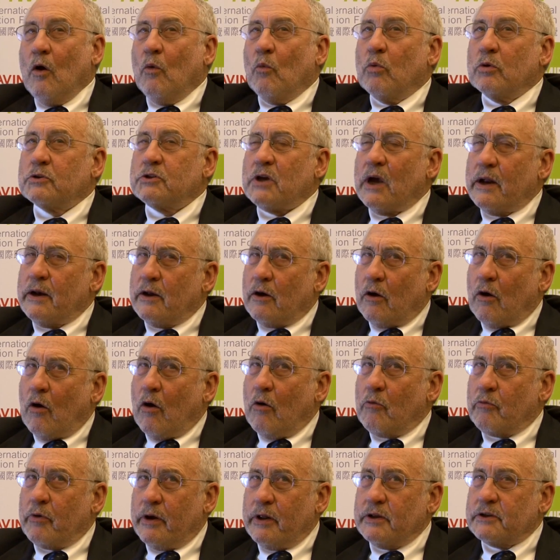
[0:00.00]
Well, China
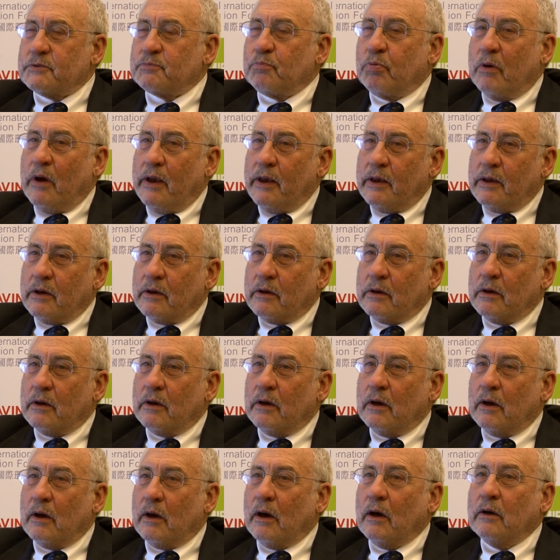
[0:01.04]
already is playing
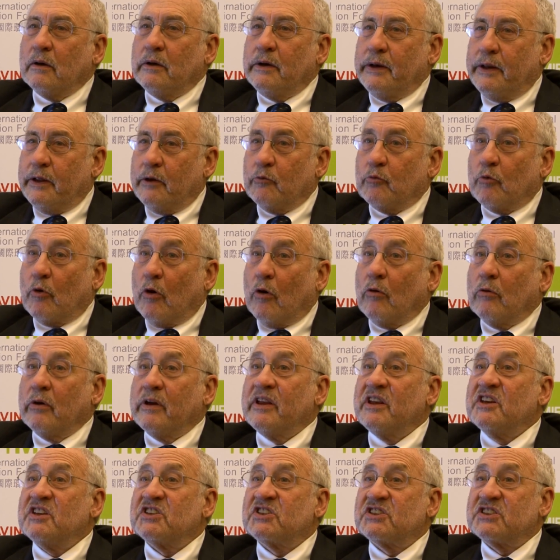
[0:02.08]
a leading role
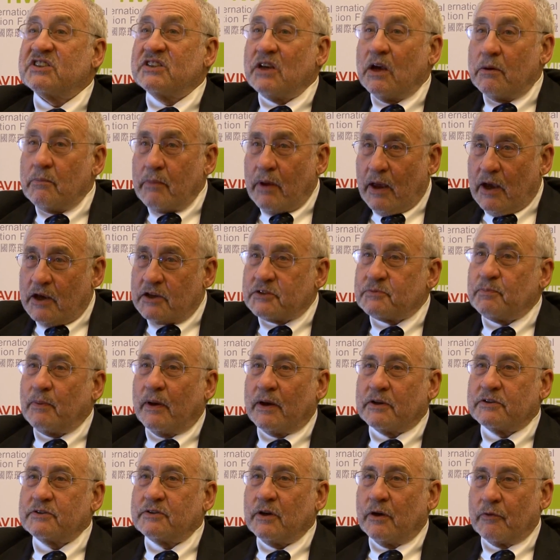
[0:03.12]
in some
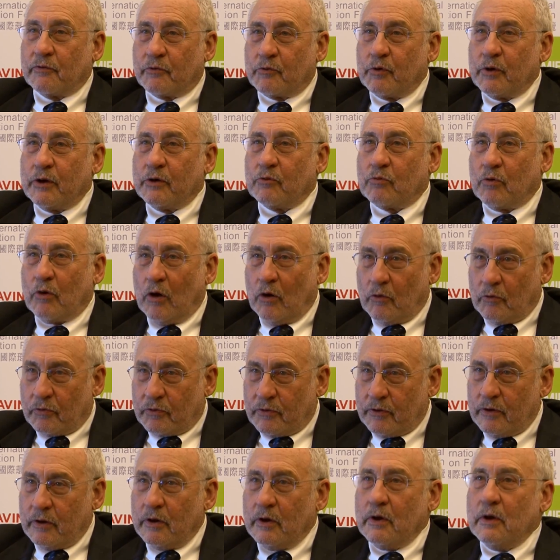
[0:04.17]
aspects of green growth.